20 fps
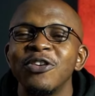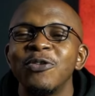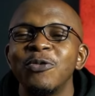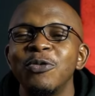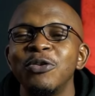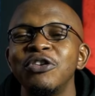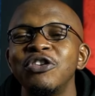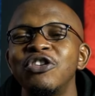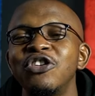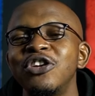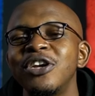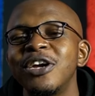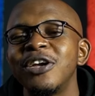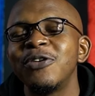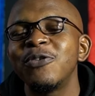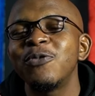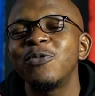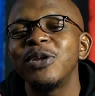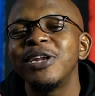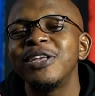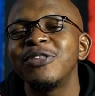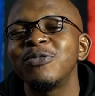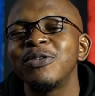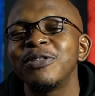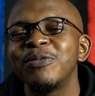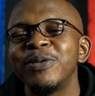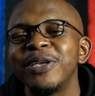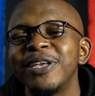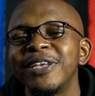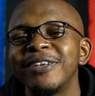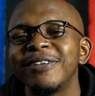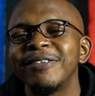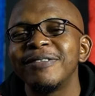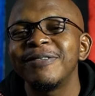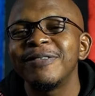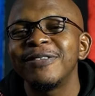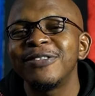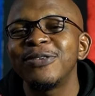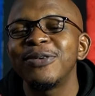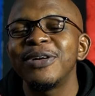will you share your winnings with me?
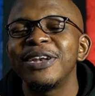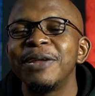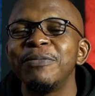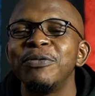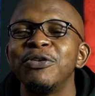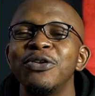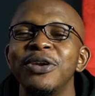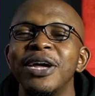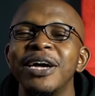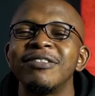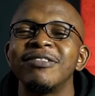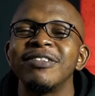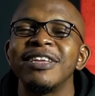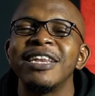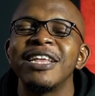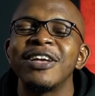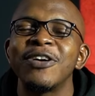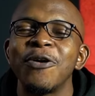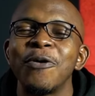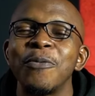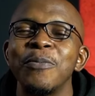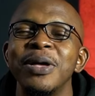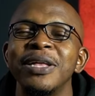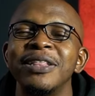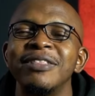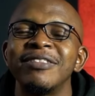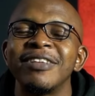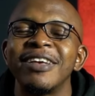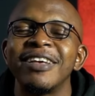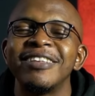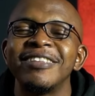So let me know that in the comments